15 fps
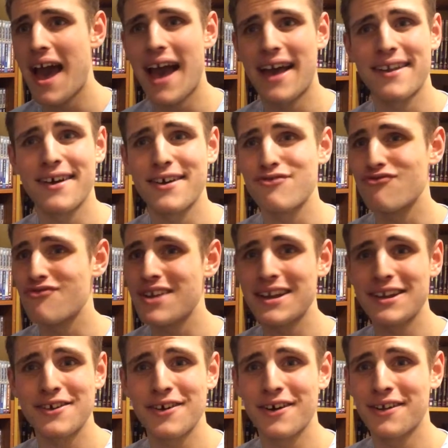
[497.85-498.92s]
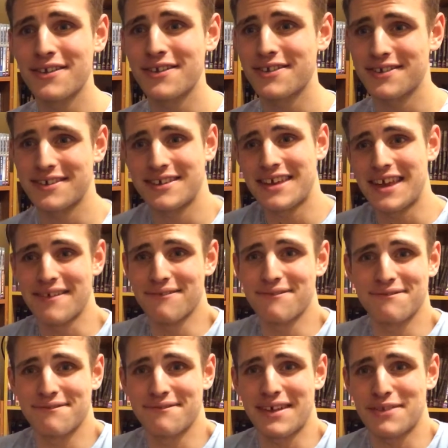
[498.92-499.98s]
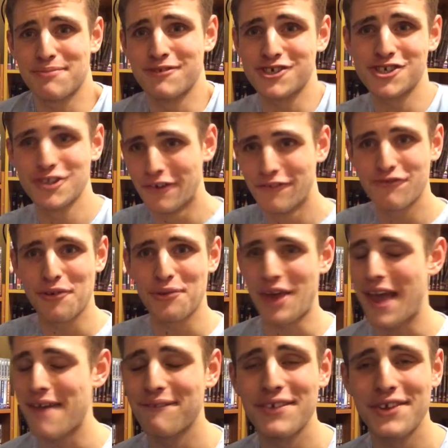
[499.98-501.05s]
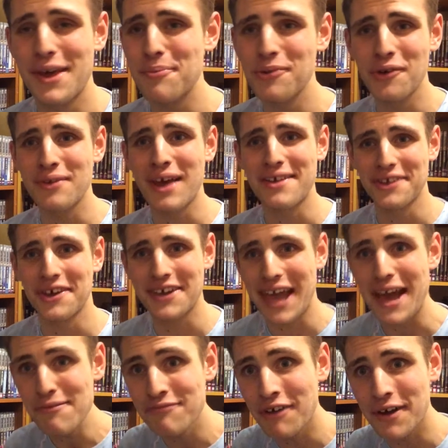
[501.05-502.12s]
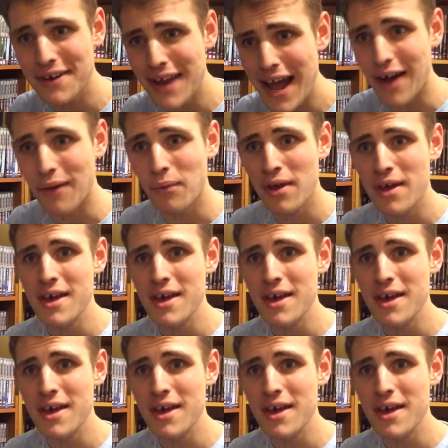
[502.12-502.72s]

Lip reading: and I really can't give as much love to this episode as I can right now.